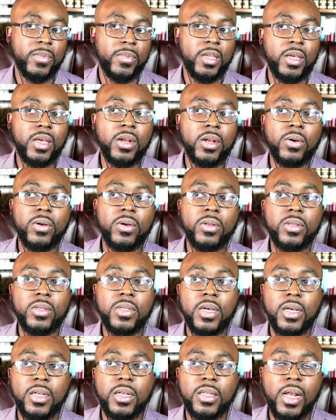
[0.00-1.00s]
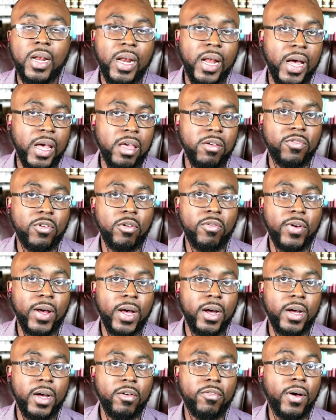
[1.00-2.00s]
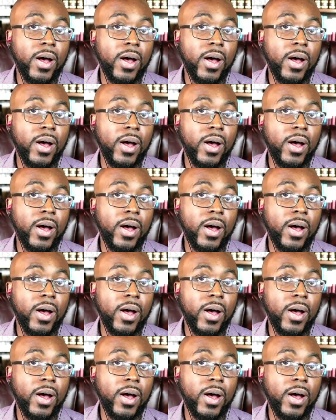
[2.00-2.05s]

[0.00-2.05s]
you know the the life of our of